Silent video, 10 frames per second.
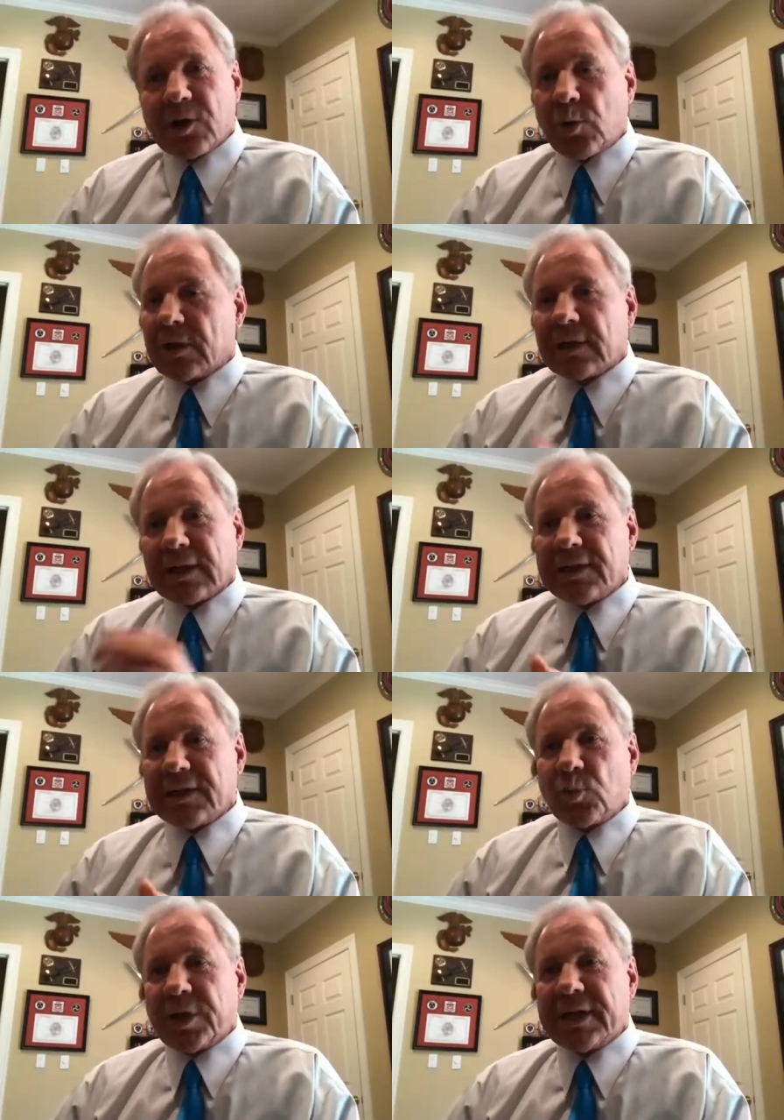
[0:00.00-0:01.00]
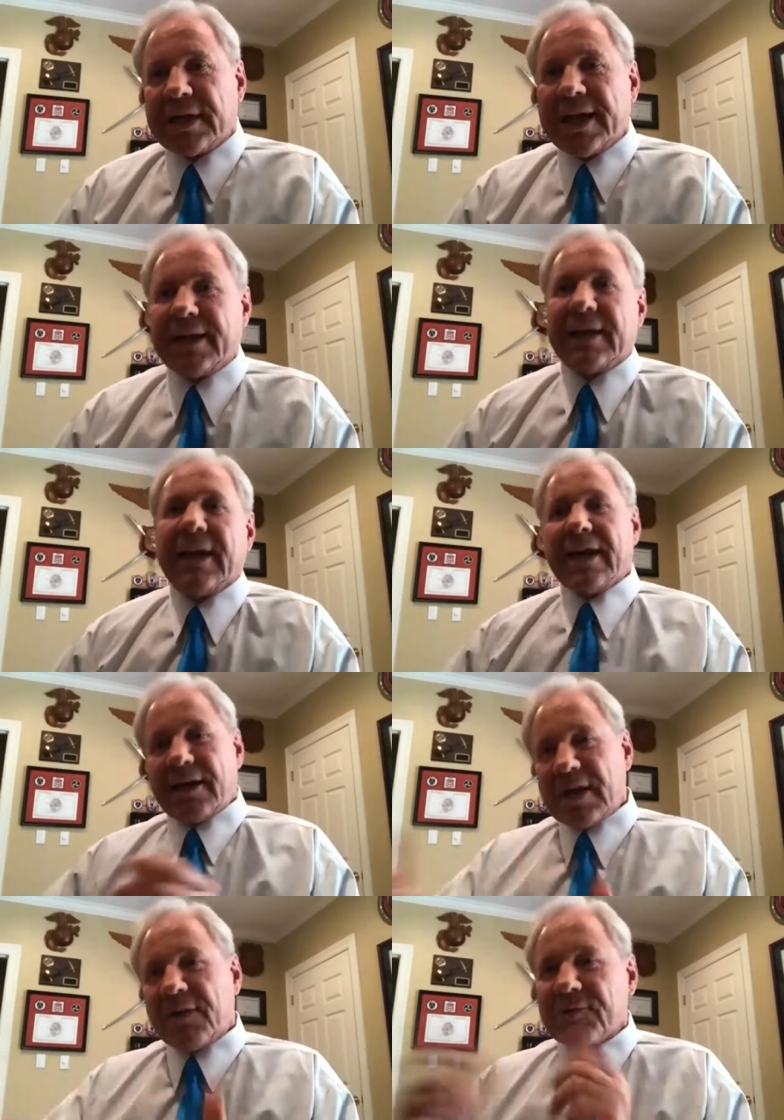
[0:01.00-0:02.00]
on at least one date. And I've
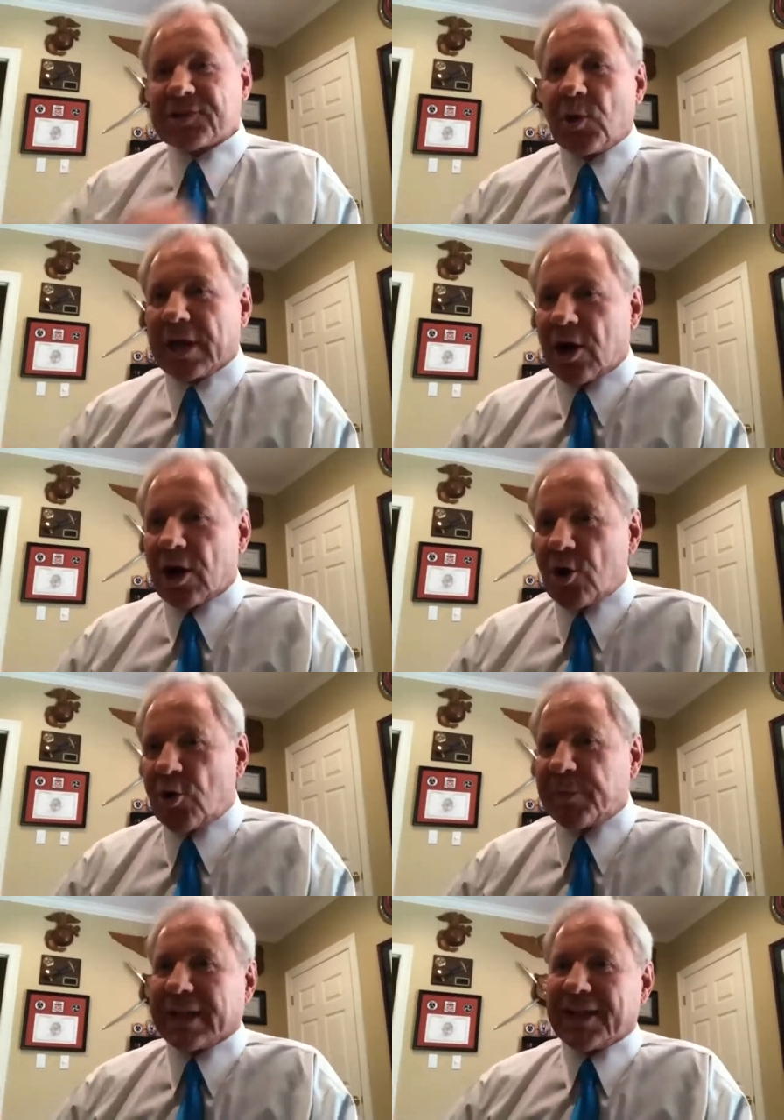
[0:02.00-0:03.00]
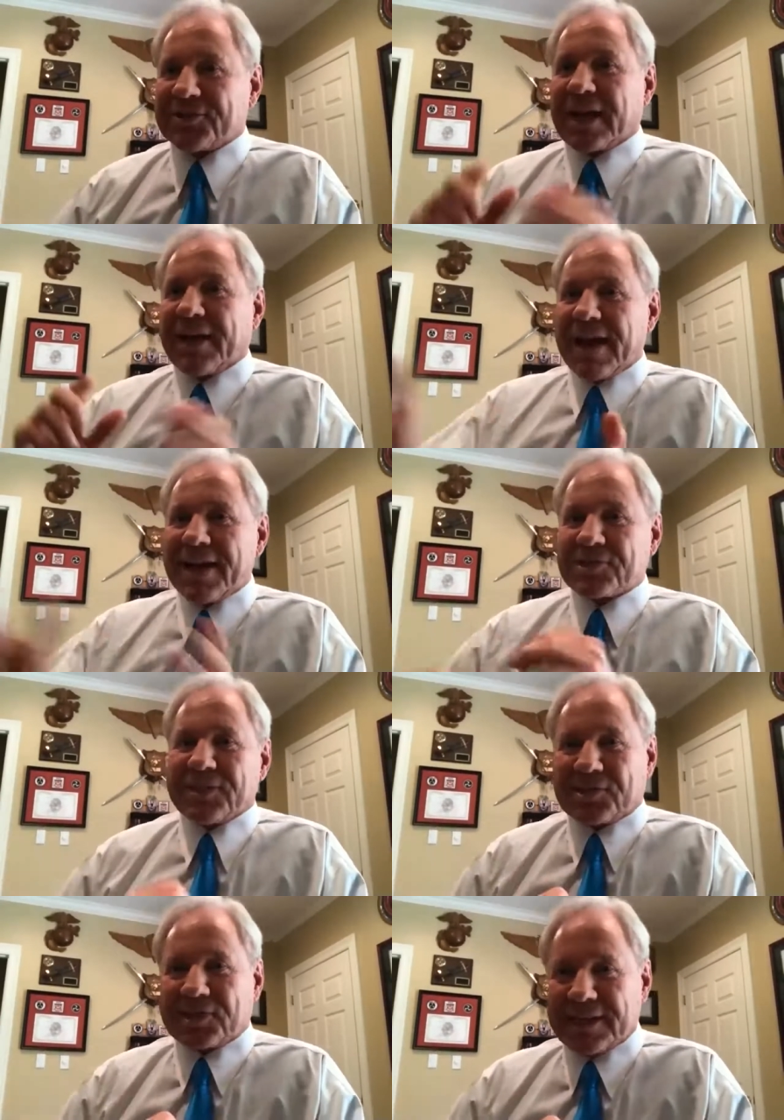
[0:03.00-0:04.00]
never sold a home unless I've actually
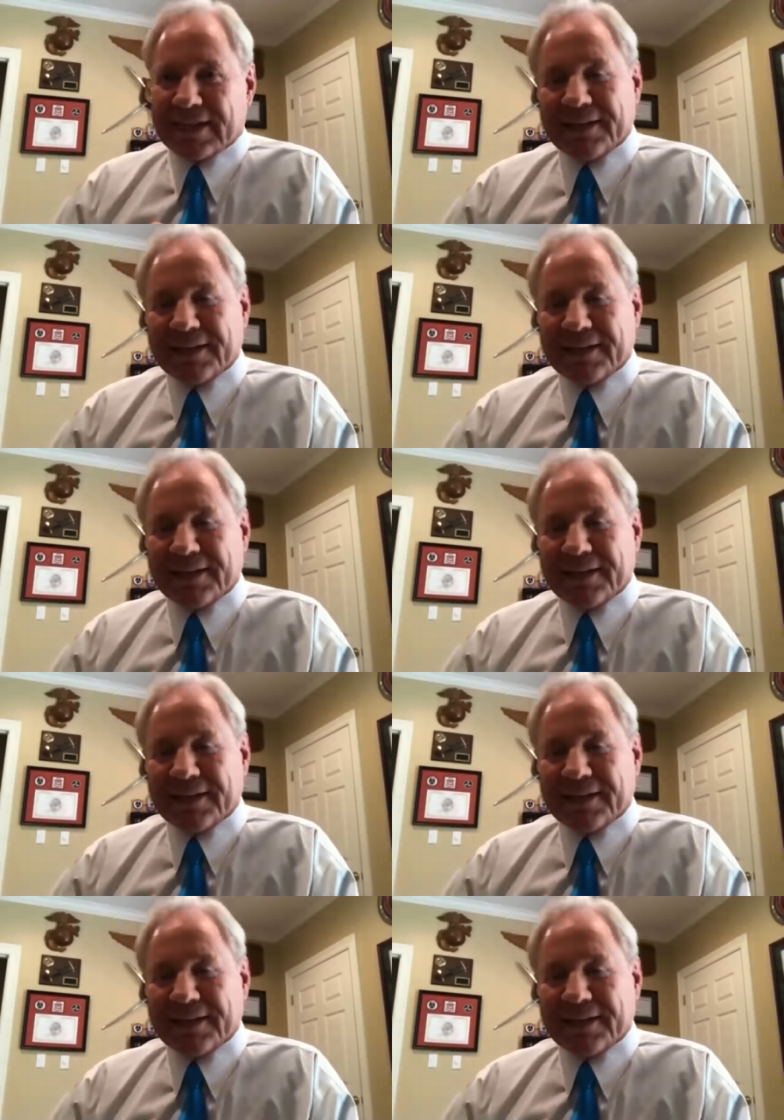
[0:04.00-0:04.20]
seen it.